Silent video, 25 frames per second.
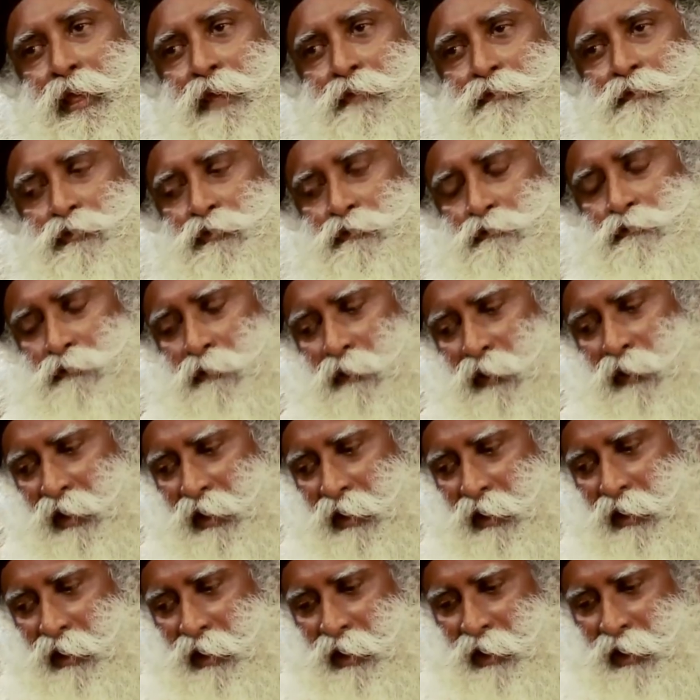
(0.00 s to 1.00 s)
If you
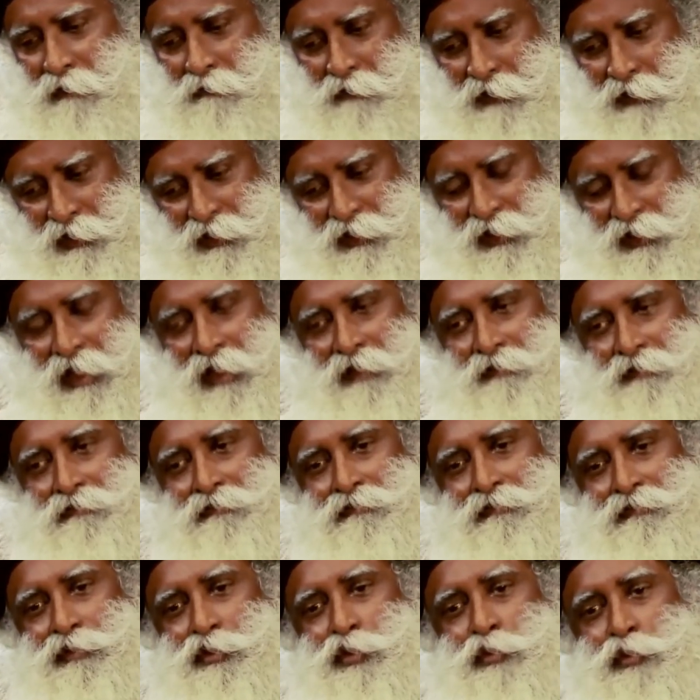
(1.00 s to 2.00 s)
fall in love itself,
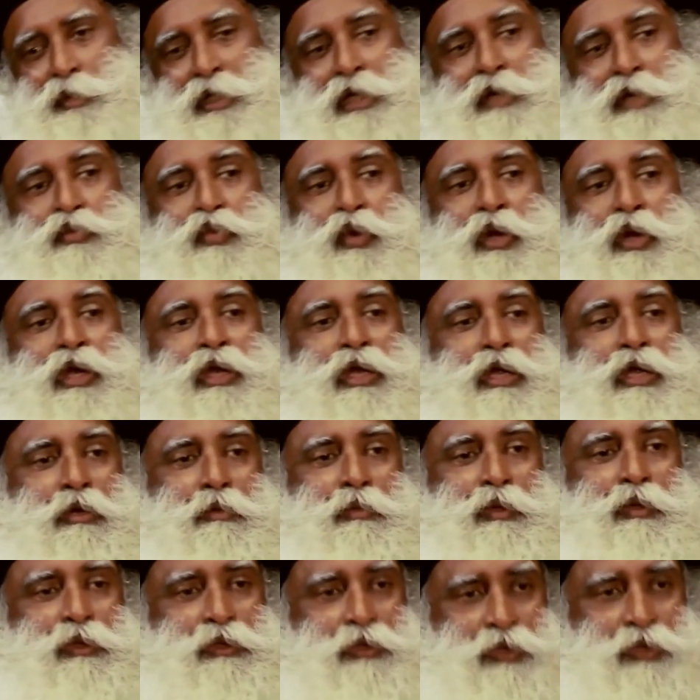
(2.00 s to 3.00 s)
you become
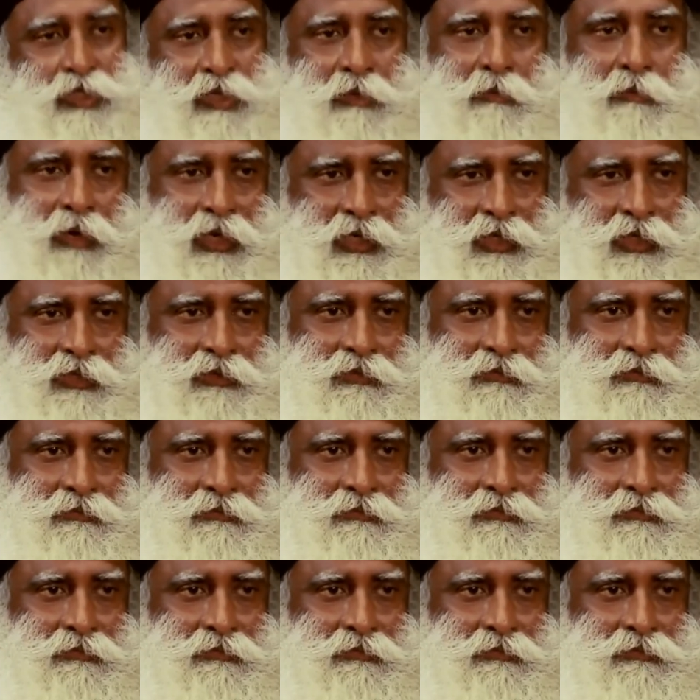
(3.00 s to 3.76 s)
vulnerable to somebody.